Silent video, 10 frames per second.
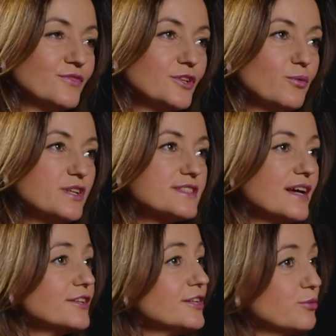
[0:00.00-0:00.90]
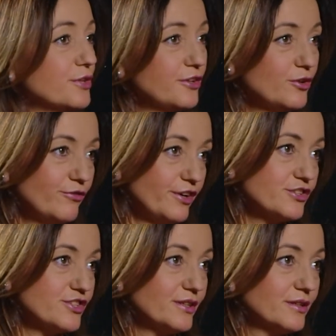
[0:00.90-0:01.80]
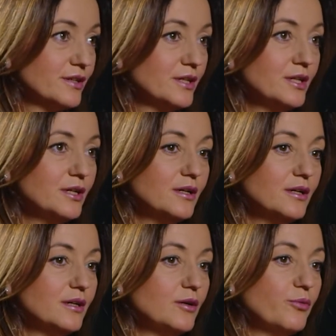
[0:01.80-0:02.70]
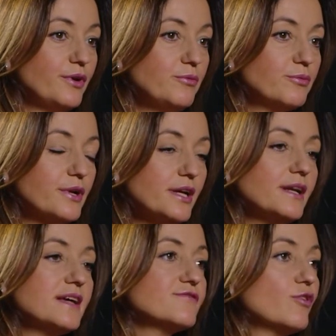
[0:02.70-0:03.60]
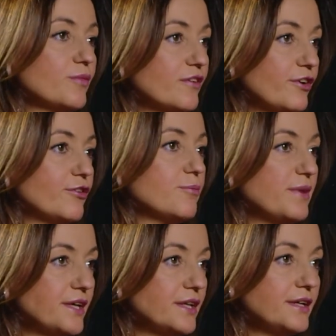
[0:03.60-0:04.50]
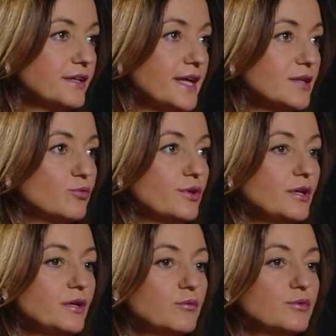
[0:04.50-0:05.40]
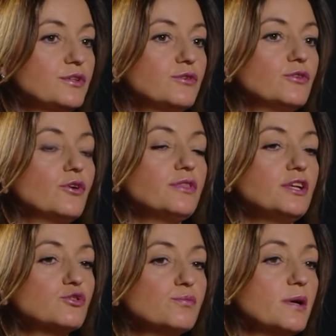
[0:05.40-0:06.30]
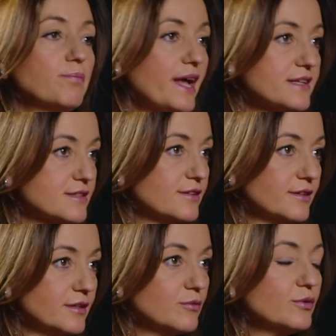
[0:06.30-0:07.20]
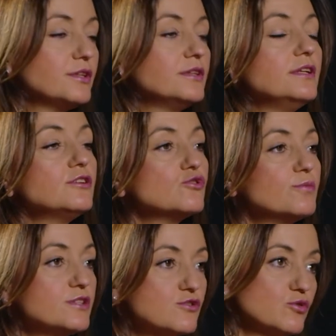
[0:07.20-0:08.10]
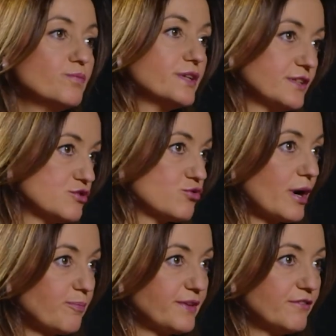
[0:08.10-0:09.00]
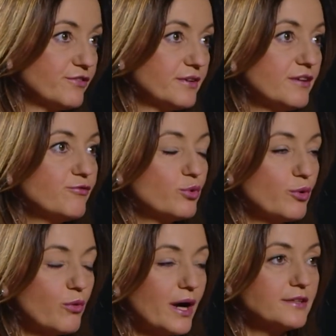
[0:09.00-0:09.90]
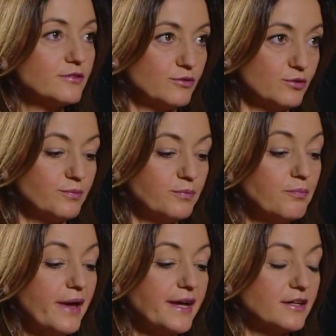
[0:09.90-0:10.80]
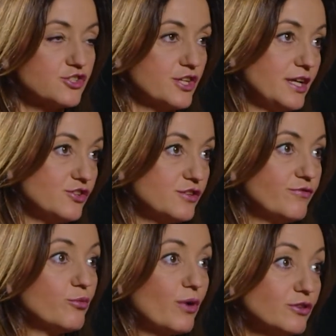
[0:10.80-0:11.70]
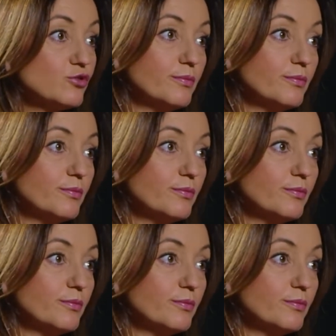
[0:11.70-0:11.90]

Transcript: We started with innovation. We realized from the very beginning that we don't need to be a plaster. We need to be super disruptive if we want to make a change, if we want